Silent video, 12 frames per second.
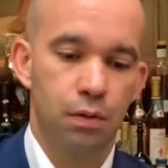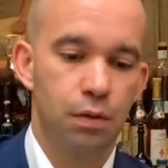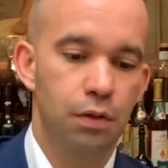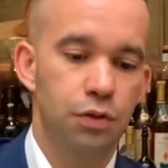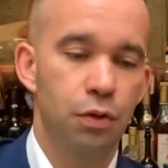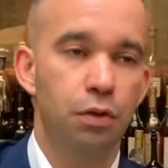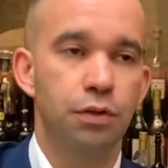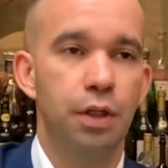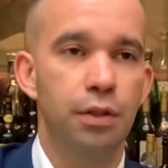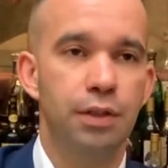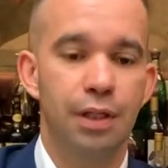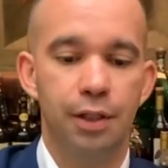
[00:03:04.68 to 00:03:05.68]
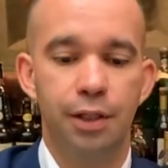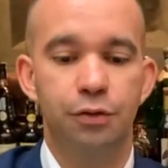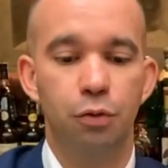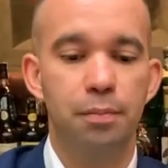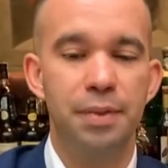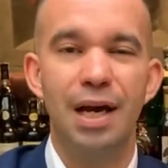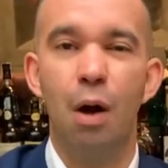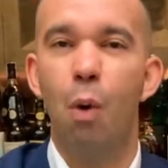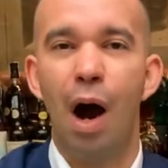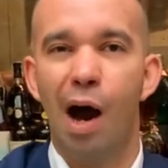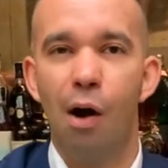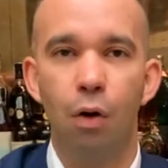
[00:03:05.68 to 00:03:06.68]
So it will be a
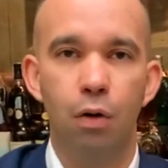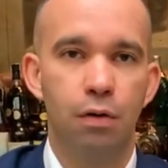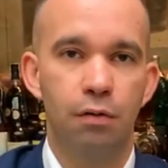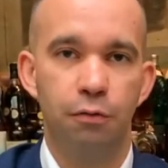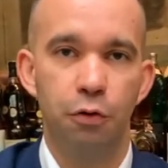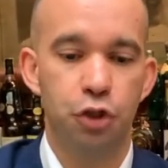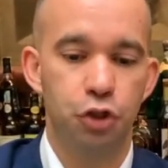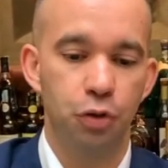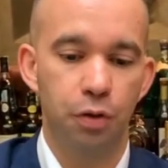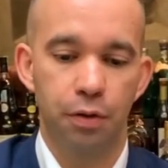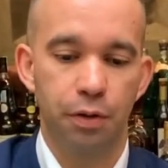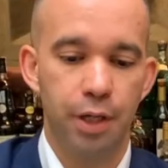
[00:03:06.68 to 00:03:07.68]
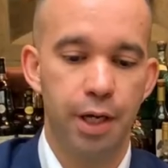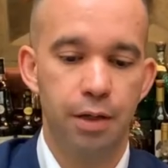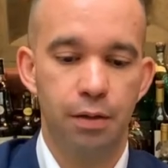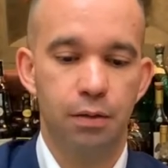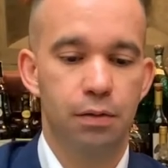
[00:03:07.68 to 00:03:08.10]
wow for sure, okay?